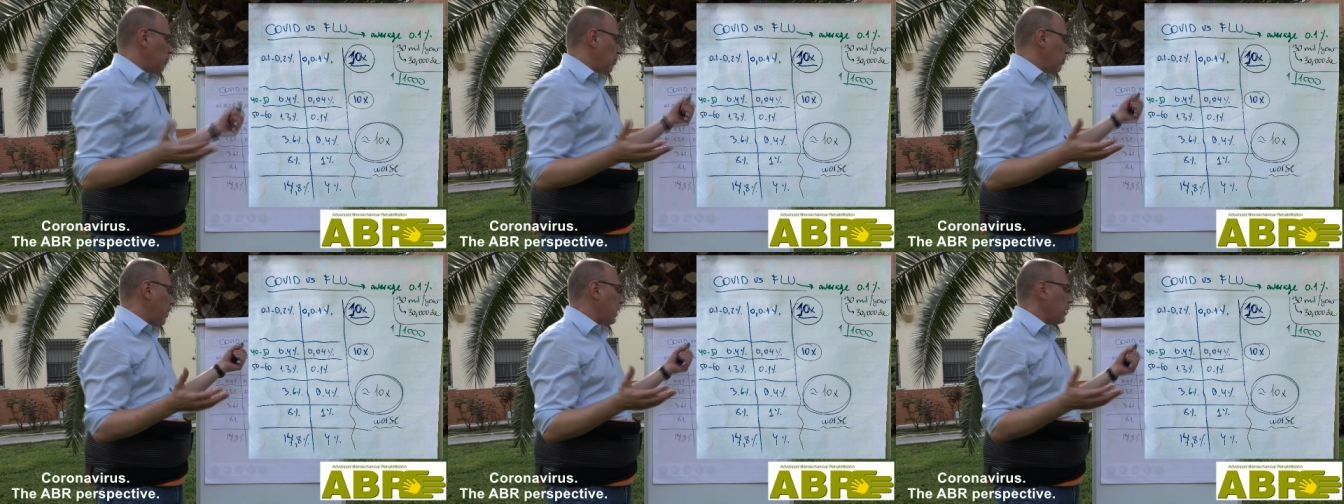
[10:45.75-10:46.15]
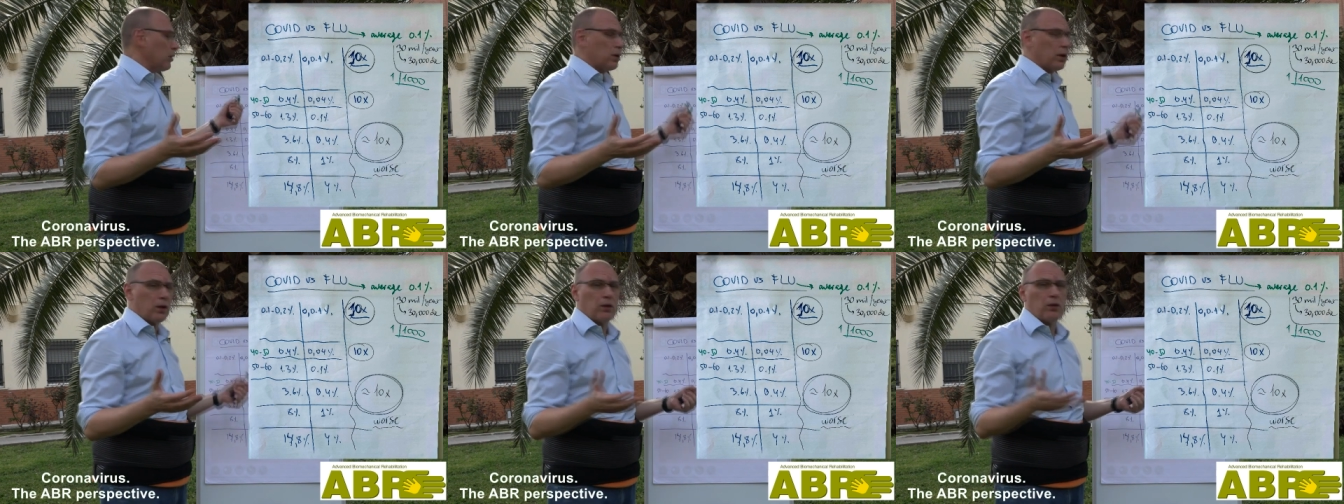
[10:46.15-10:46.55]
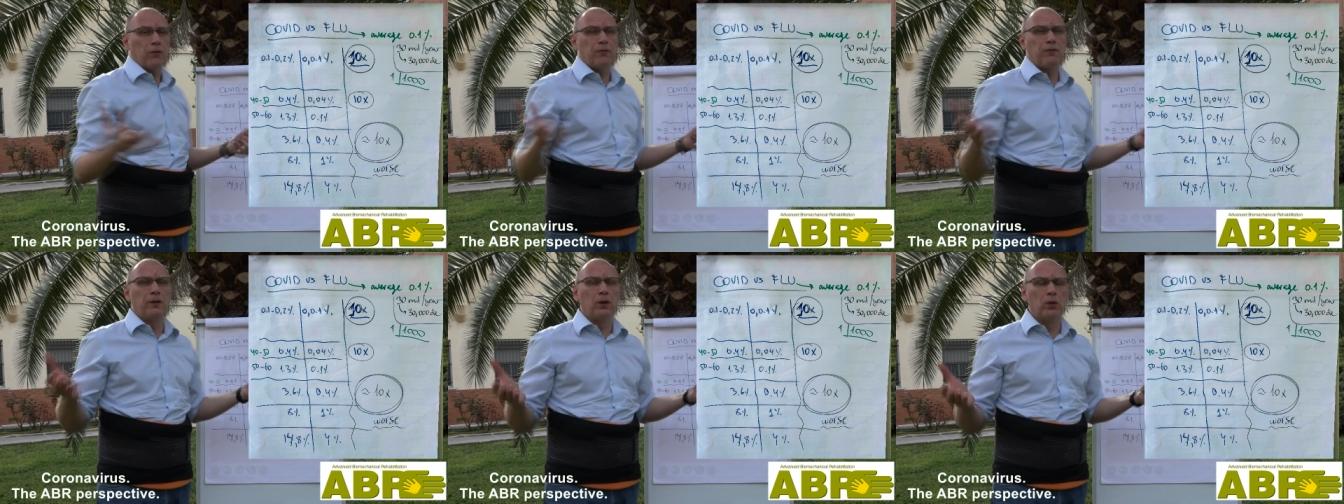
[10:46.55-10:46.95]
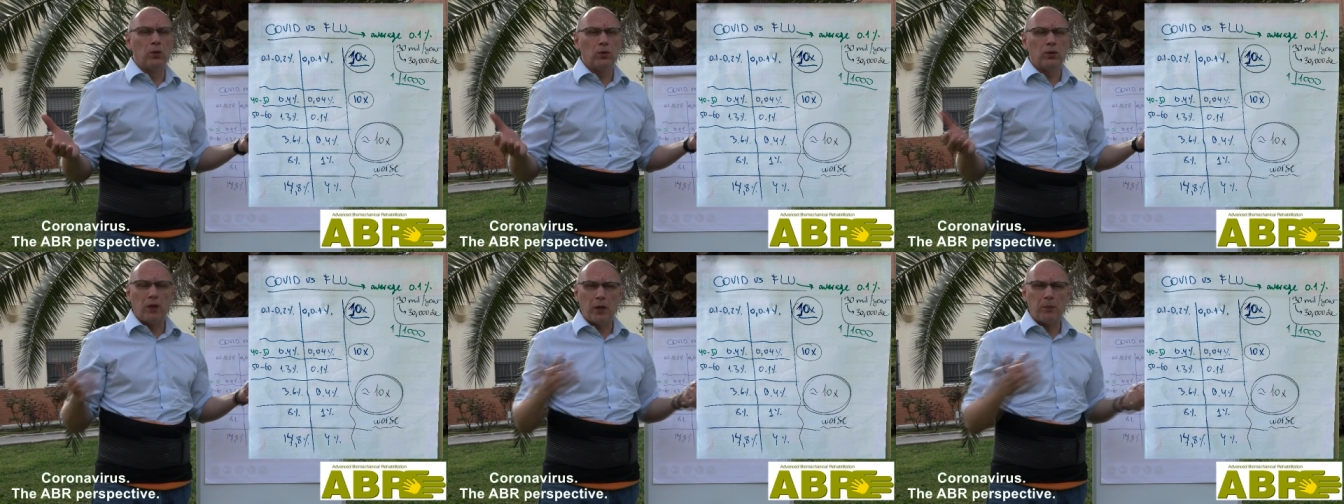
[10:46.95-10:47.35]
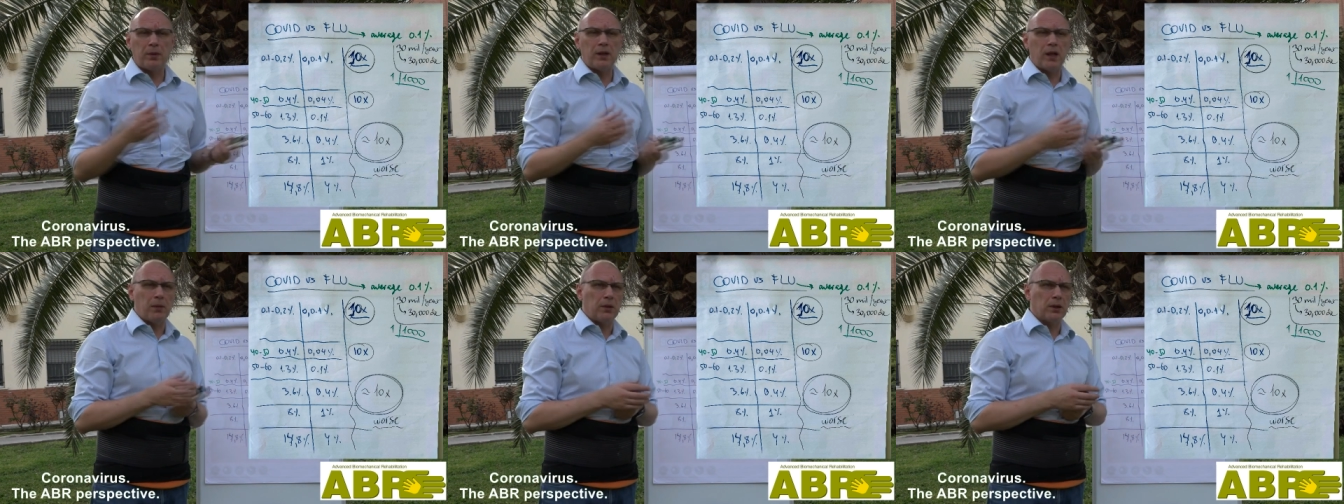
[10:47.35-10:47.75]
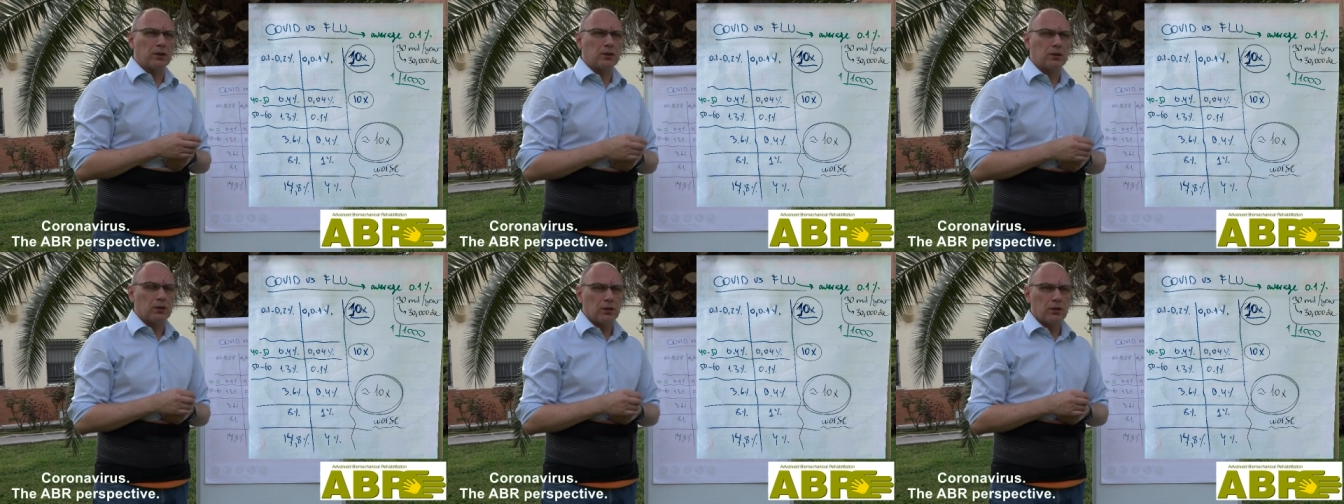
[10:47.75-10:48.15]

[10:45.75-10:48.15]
regular flu Come epidemics,